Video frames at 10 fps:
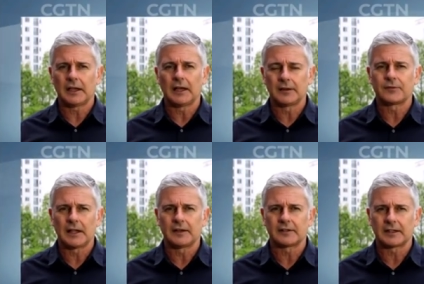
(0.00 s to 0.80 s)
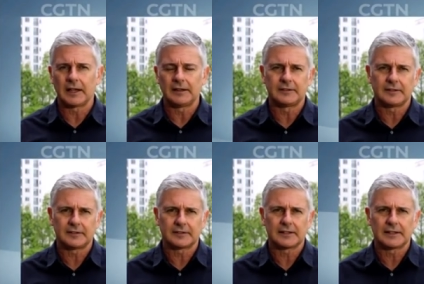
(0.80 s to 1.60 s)
And if that is the case, this
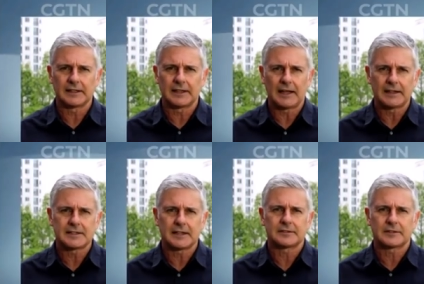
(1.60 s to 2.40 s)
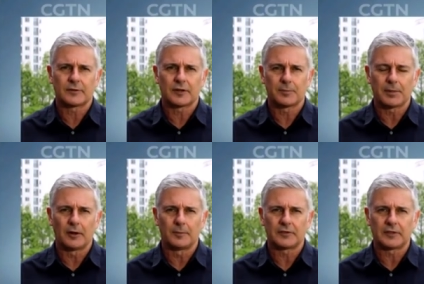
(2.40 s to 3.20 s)
is clearly a test of the
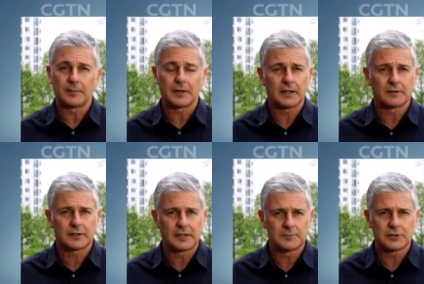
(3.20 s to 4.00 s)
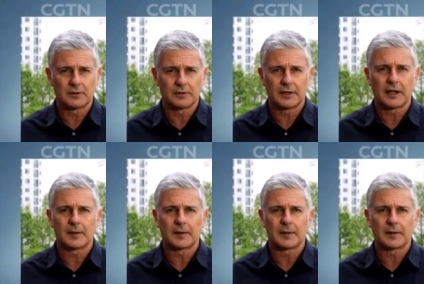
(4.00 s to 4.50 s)
diplomacy, because Kim Jong-un